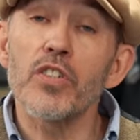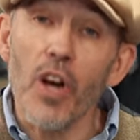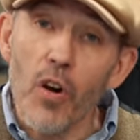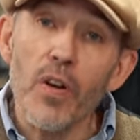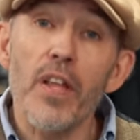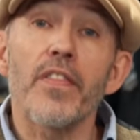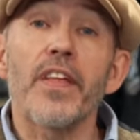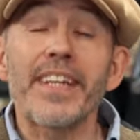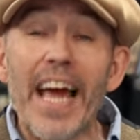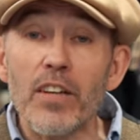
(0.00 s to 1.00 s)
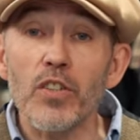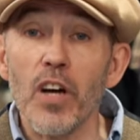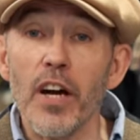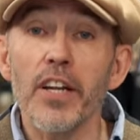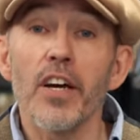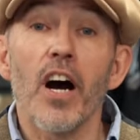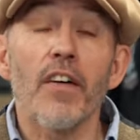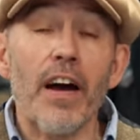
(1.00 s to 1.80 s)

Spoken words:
So the downside of